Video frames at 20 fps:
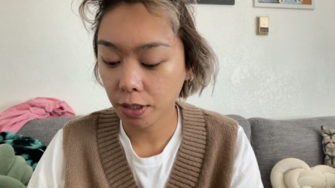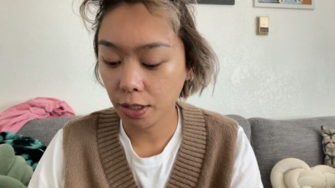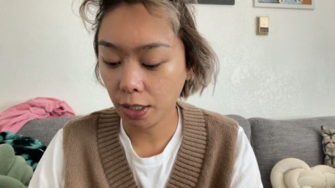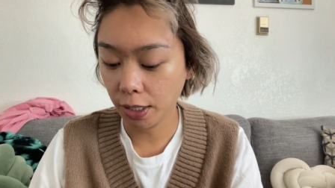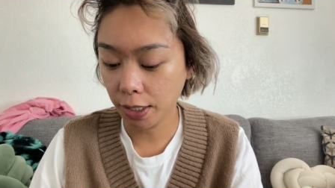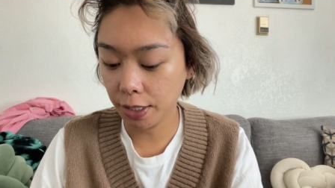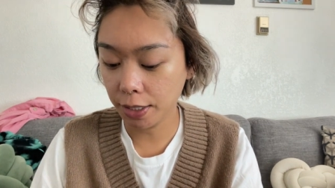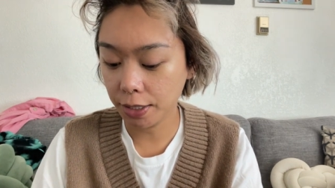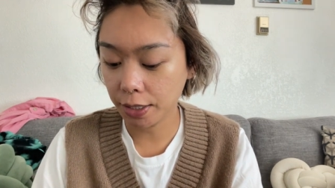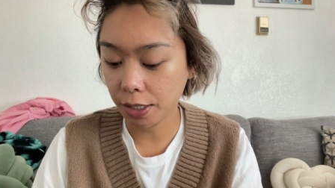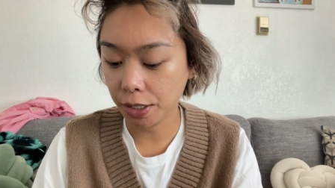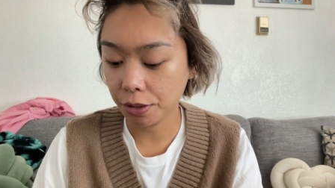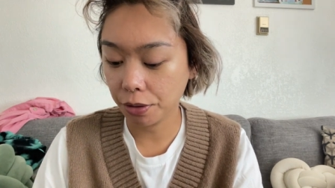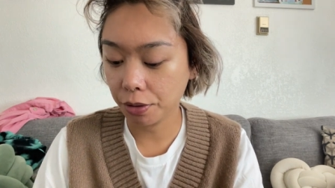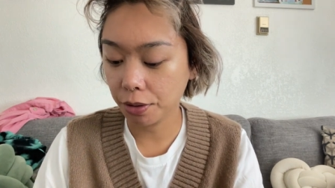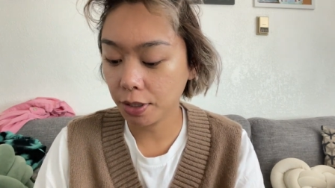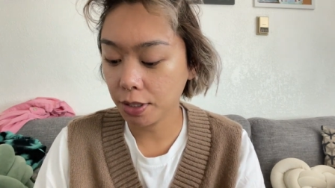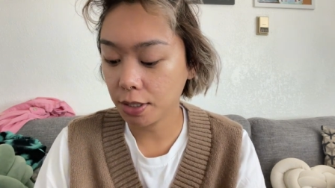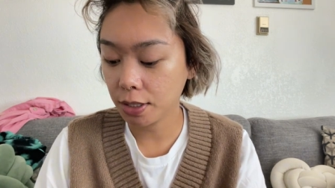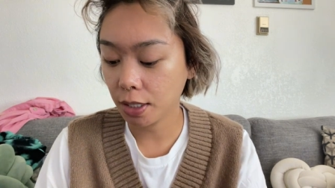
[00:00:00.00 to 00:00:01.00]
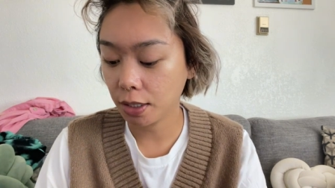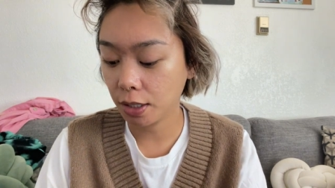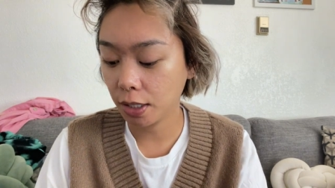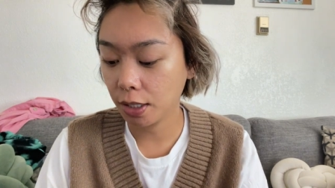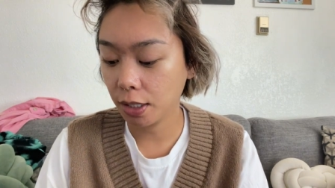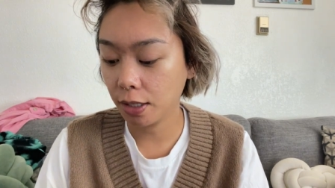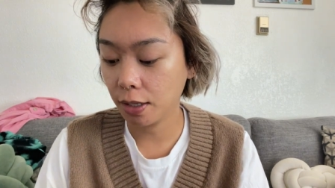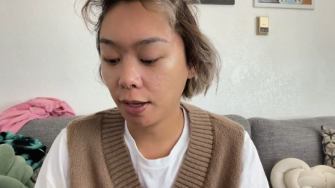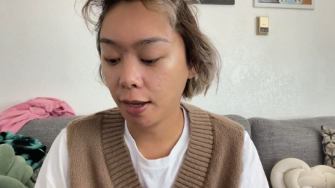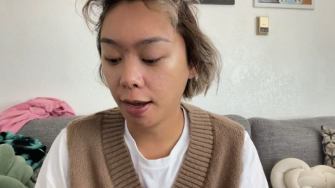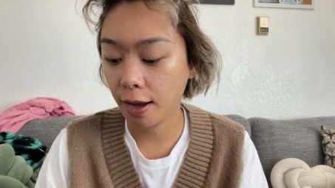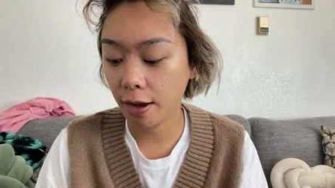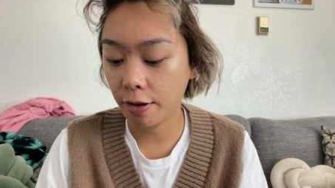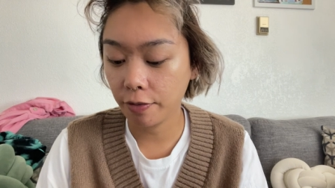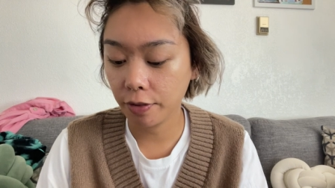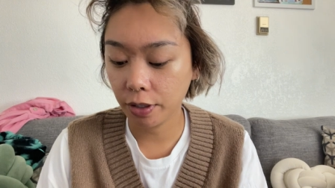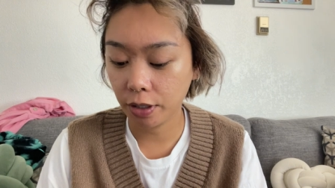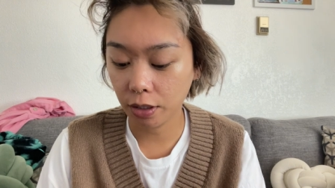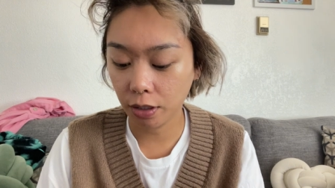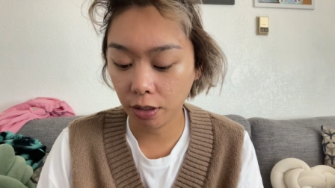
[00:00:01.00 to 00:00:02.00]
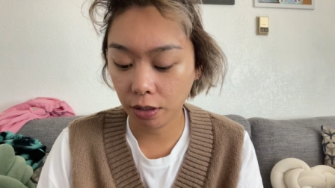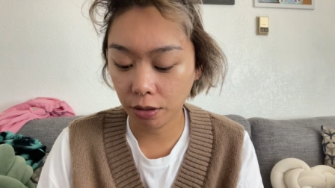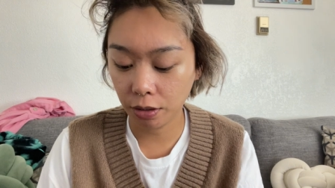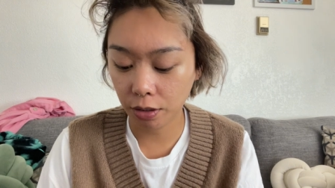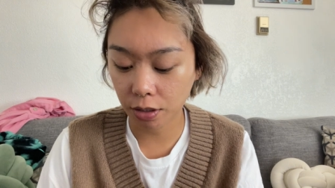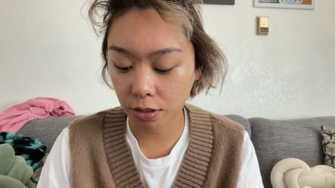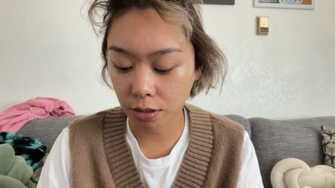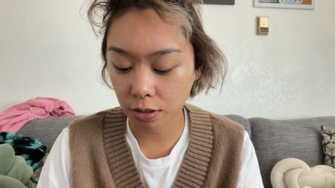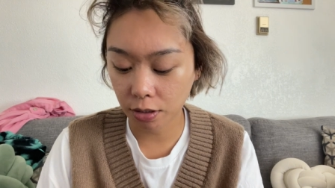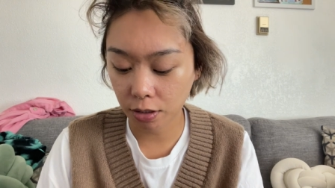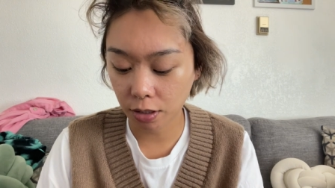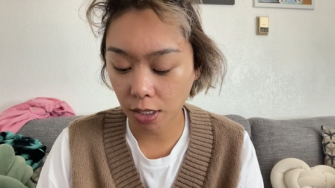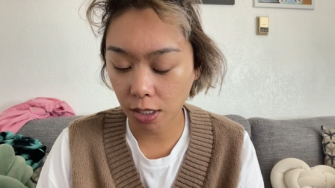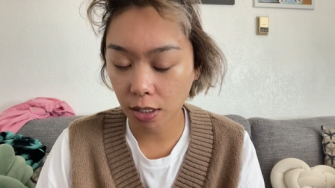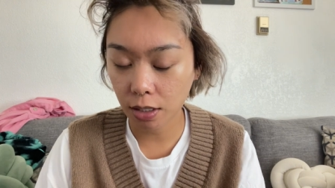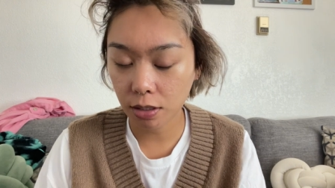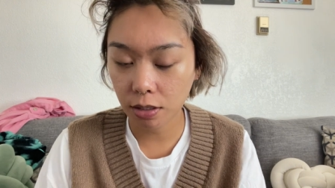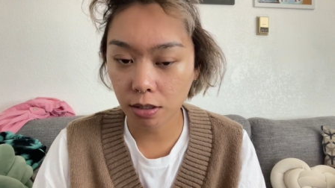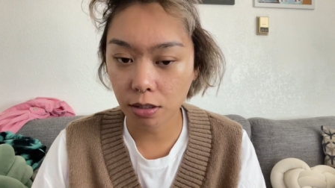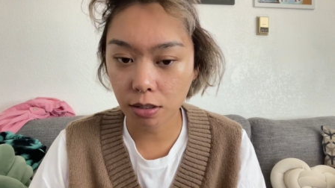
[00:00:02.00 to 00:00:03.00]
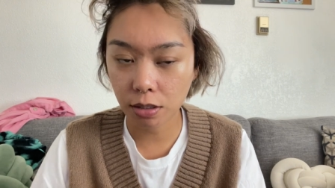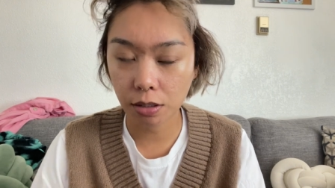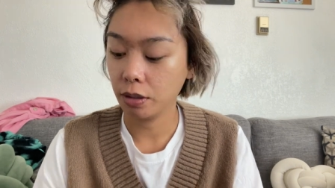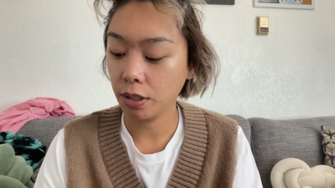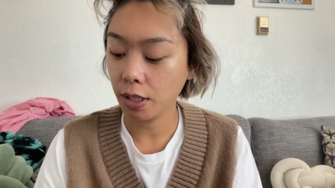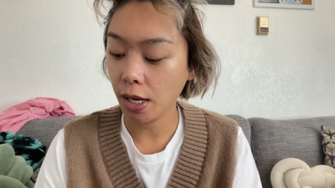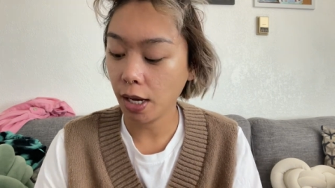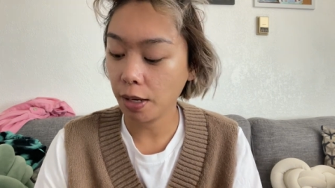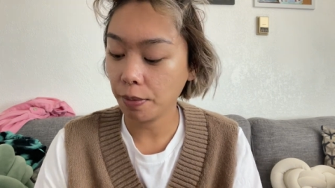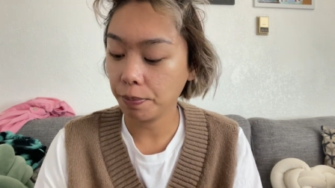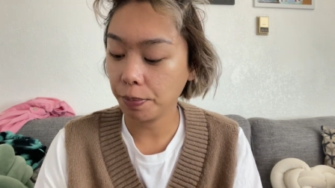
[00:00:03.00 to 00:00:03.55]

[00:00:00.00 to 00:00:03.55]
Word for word: and I noticed that they didn't have it in the States yet,